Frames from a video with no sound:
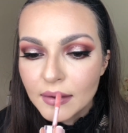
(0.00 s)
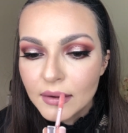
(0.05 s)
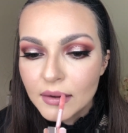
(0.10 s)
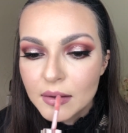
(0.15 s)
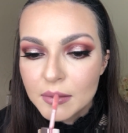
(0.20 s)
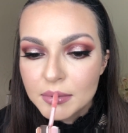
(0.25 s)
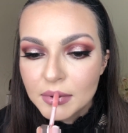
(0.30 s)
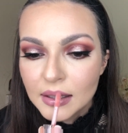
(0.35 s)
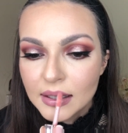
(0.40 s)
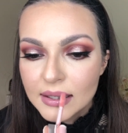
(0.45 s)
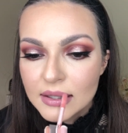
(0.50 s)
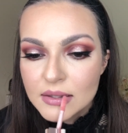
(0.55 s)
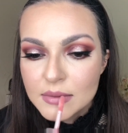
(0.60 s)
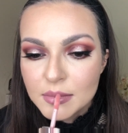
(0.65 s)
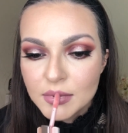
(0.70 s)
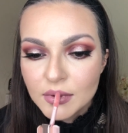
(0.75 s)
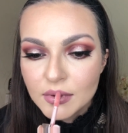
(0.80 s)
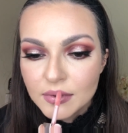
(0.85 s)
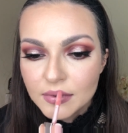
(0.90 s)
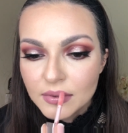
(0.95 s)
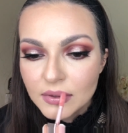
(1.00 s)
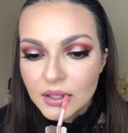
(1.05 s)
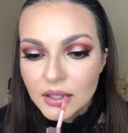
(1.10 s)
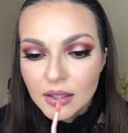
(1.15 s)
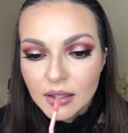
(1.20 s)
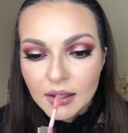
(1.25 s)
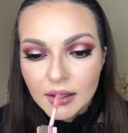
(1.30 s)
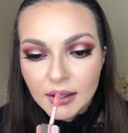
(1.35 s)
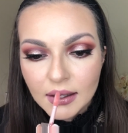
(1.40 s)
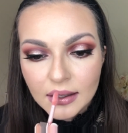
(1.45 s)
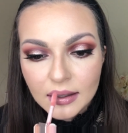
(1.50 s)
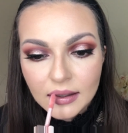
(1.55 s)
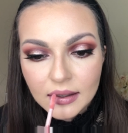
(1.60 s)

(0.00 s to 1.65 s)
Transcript: Applies beautifully and